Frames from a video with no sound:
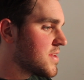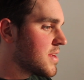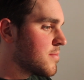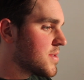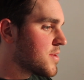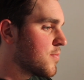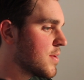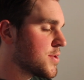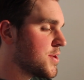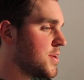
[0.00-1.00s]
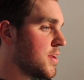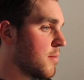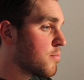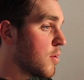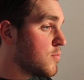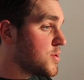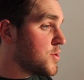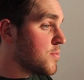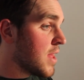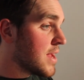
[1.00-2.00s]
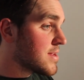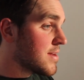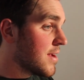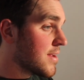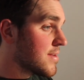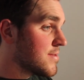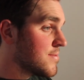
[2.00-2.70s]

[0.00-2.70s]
seen Mr. Welton approach you last night?